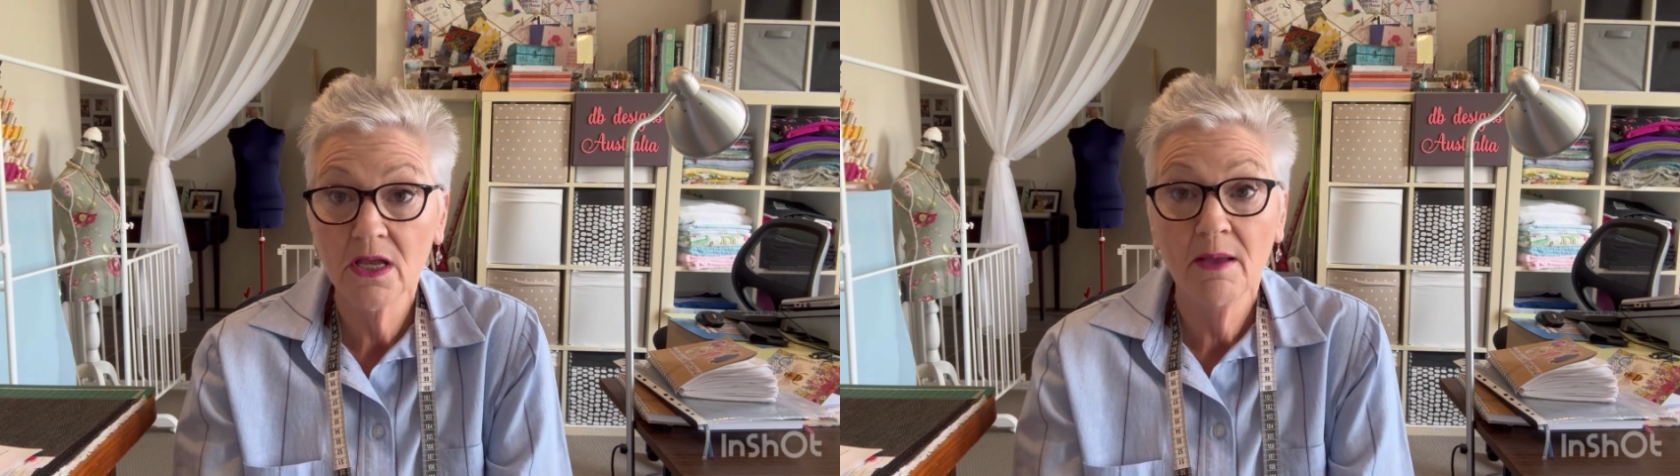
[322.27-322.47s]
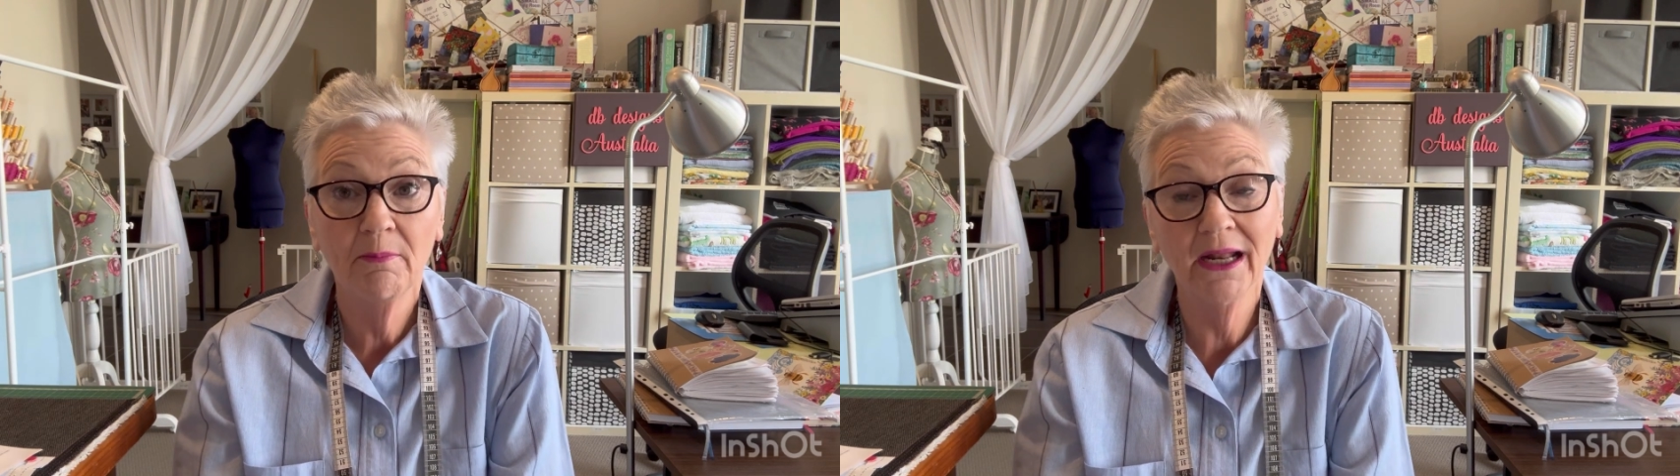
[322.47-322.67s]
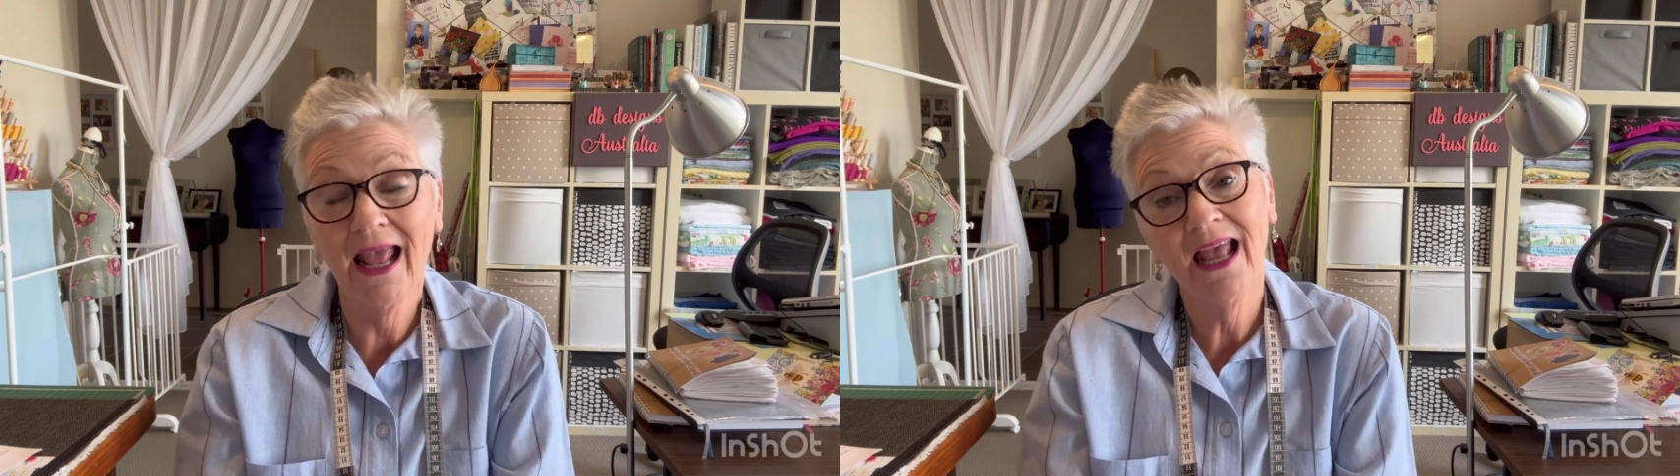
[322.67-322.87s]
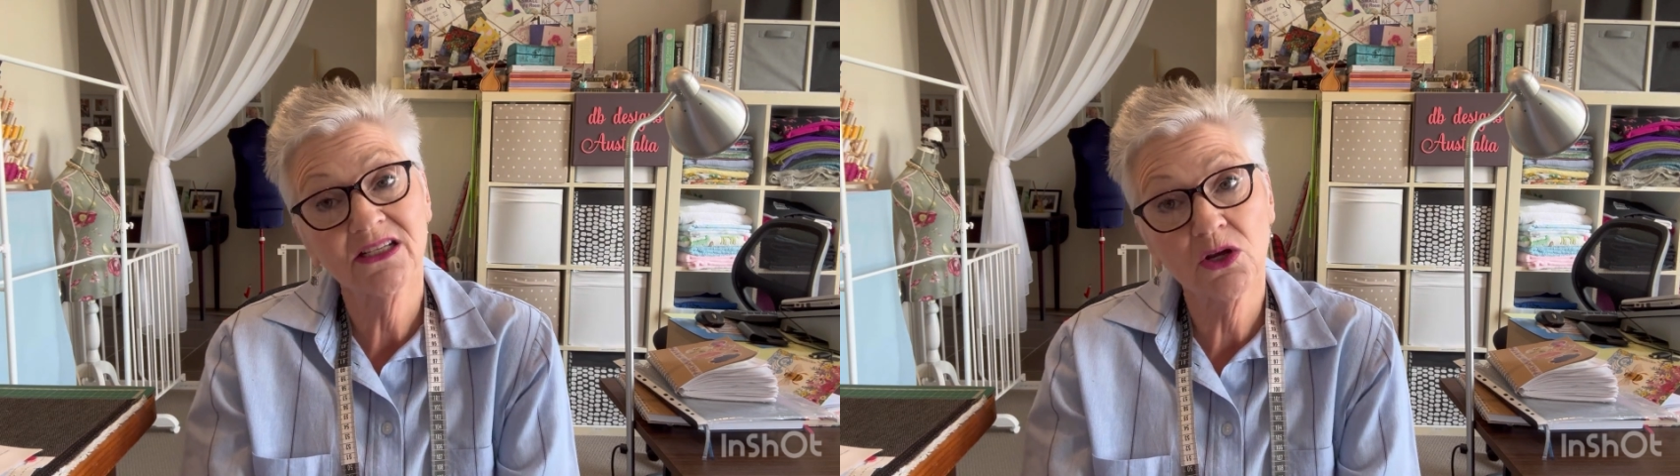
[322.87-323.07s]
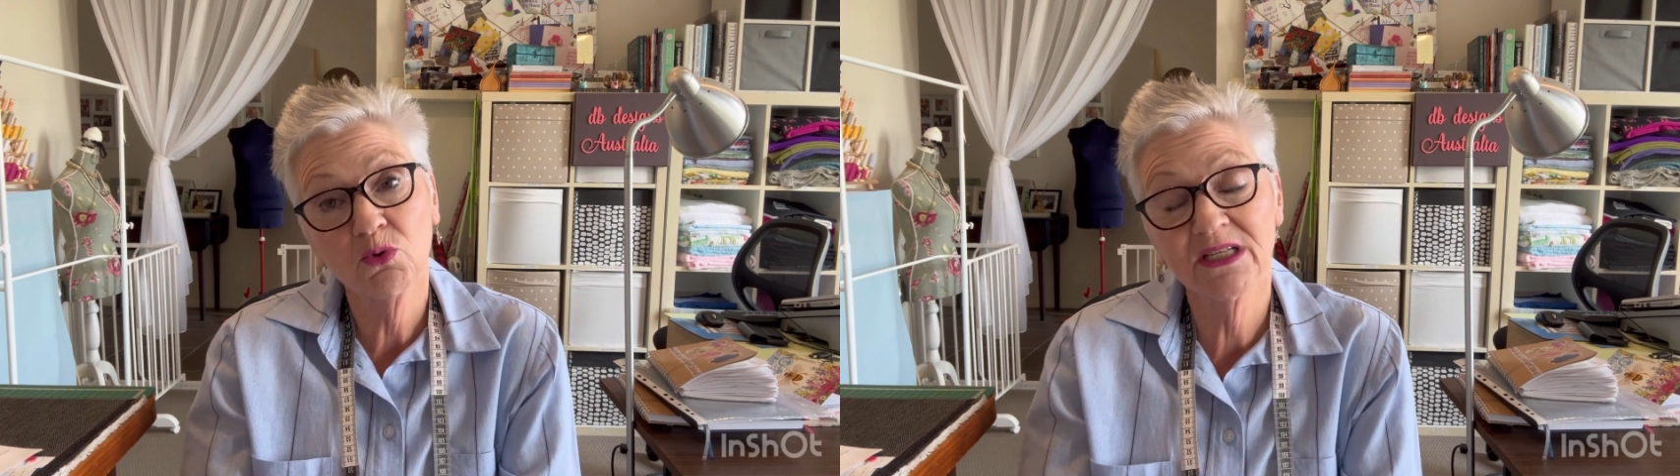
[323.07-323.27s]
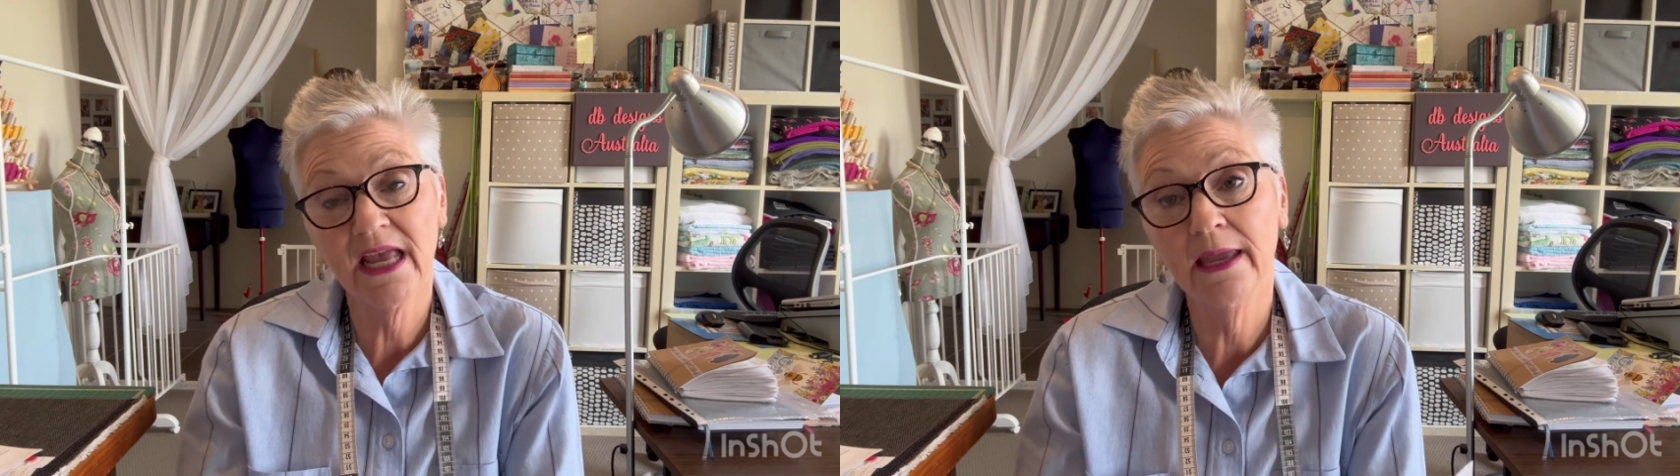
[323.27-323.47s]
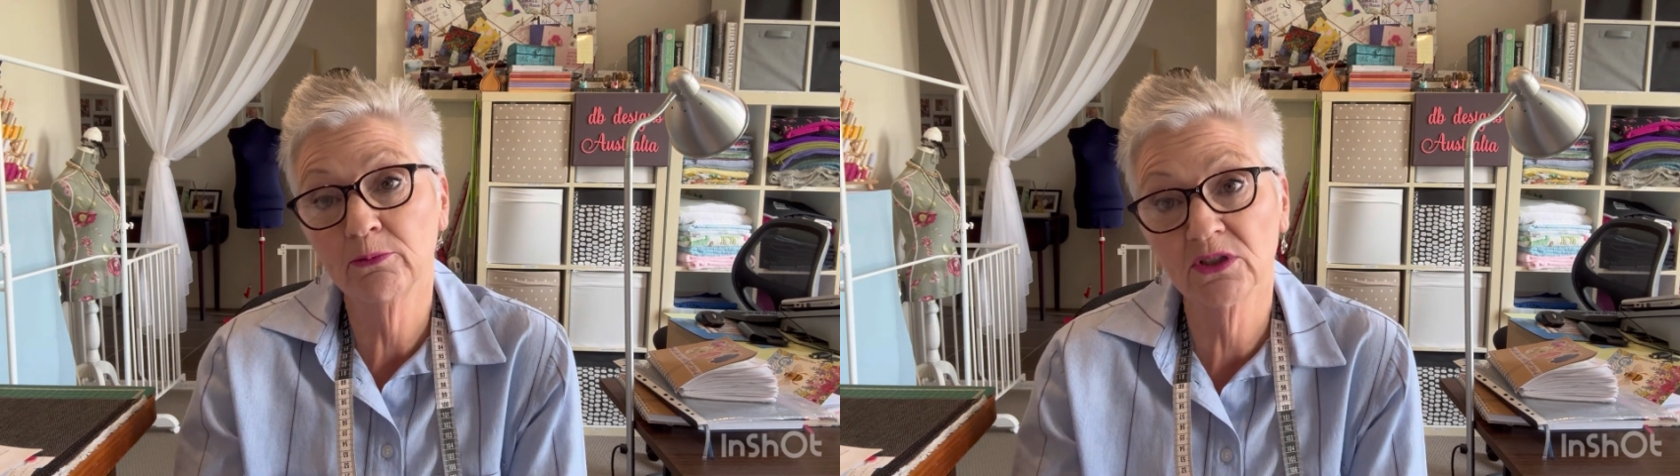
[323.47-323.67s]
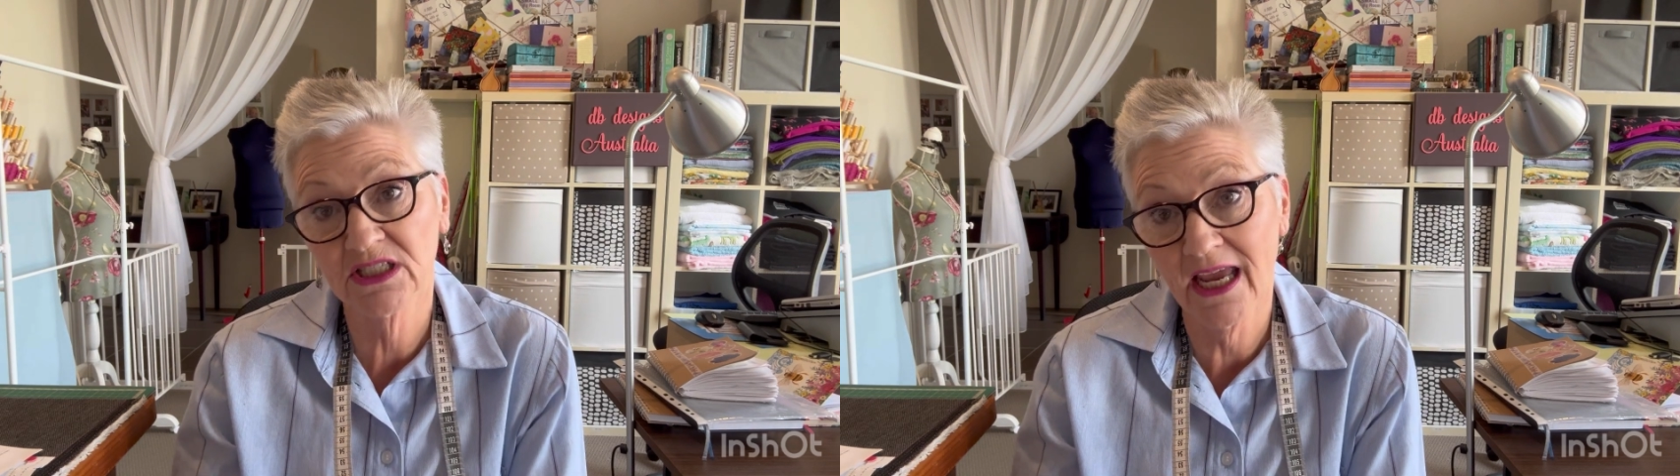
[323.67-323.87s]
But as I was able
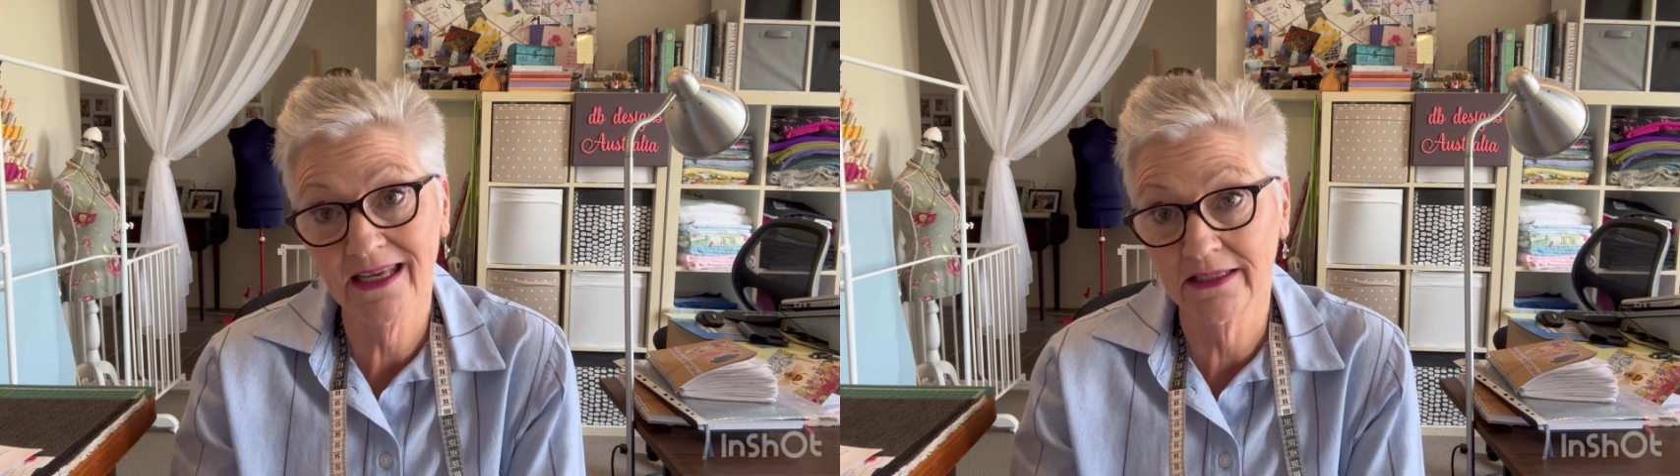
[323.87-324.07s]
to take